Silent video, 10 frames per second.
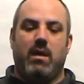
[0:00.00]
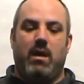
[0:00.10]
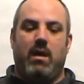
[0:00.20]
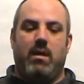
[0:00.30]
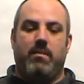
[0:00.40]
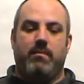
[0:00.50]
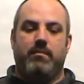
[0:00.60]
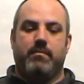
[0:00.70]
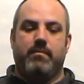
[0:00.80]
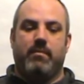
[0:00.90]
um,
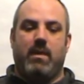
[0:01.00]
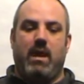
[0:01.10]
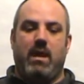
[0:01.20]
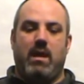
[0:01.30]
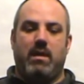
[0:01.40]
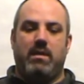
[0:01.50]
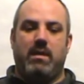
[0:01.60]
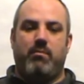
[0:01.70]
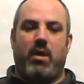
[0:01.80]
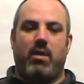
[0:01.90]
and I
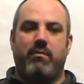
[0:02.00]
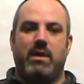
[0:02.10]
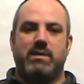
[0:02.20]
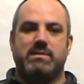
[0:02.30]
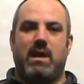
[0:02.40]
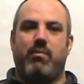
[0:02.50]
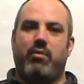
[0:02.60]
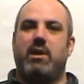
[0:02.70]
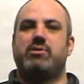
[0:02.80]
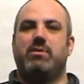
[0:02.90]
think part of it is that
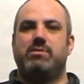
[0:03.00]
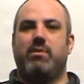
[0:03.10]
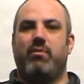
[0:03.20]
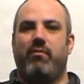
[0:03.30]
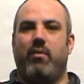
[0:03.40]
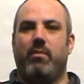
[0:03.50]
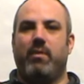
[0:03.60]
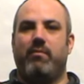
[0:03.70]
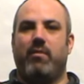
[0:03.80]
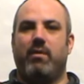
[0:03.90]
pressure to perform
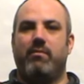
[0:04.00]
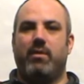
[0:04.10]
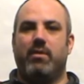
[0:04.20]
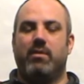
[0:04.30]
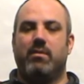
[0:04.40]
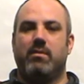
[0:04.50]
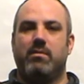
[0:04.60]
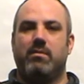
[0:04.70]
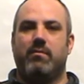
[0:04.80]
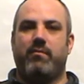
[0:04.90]
in front of your
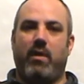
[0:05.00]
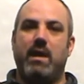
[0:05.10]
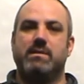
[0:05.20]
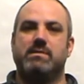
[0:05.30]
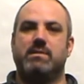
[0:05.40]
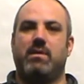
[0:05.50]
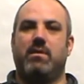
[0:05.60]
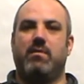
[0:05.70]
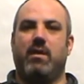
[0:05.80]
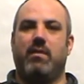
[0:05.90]
friends and
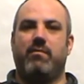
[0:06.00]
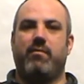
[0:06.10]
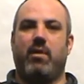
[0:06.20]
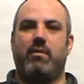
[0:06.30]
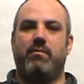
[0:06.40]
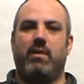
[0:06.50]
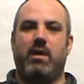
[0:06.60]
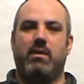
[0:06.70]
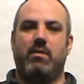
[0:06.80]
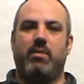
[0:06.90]
in, in front of
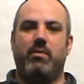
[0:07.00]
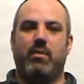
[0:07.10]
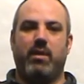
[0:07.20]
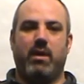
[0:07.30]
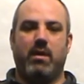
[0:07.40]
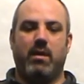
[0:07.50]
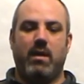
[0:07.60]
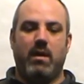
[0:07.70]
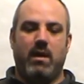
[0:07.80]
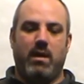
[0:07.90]
uh, the people here.
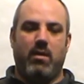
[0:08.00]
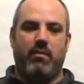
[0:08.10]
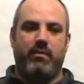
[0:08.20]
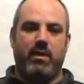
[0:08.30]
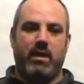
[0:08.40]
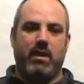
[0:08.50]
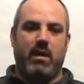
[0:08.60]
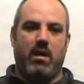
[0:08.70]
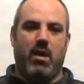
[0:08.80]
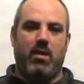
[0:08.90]
And hopefully,
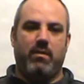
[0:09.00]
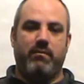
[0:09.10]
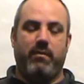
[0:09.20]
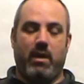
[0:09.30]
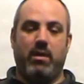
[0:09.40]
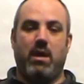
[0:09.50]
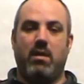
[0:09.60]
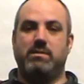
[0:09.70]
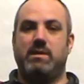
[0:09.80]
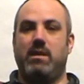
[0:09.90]
our very
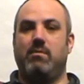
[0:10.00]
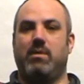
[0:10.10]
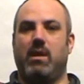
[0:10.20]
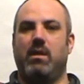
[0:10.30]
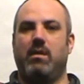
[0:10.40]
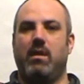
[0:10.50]
young team can